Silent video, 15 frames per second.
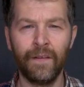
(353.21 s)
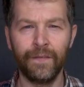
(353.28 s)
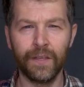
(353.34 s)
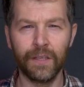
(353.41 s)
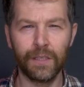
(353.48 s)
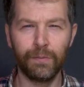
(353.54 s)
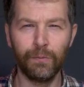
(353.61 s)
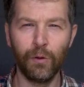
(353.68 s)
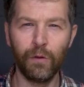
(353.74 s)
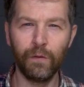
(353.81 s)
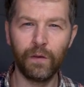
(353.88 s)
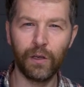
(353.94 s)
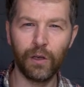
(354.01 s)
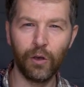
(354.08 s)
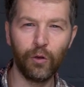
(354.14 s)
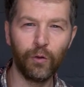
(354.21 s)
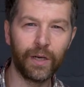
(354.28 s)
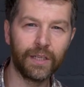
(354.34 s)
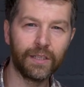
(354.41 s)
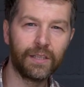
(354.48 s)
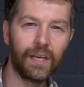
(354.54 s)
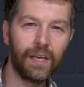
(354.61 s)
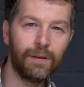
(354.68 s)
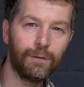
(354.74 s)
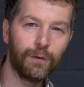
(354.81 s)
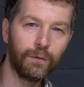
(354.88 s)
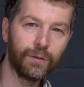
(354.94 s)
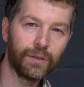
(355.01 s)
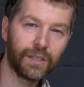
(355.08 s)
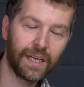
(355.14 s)
The Smooth Q in its
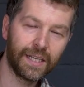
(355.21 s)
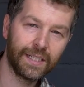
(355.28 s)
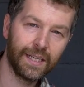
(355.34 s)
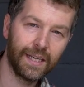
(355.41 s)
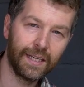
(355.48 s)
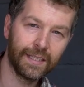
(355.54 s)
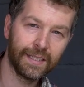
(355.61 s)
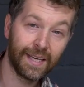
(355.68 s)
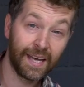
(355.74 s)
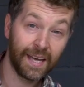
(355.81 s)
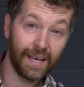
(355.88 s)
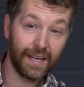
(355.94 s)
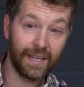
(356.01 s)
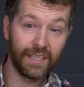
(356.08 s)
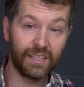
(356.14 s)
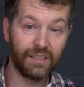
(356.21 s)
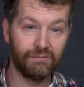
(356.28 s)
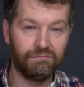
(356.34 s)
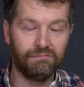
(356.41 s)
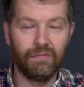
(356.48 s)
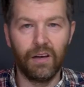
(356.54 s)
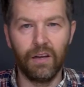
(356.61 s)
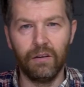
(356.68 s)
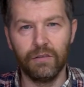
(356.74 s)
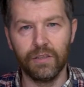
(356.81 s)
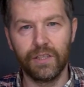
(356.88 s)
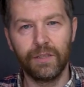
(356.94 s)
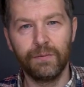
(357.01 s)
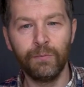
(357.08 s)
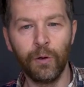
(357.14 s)
default settings is a lot
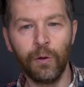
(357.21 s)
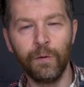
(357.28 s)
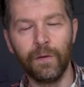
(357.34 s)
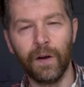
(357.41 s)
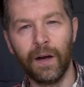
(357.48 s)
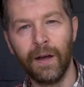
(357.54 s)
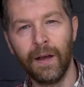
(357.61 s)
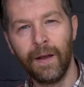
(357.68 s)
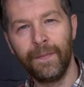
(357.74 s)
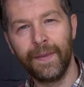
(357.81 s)
smoother.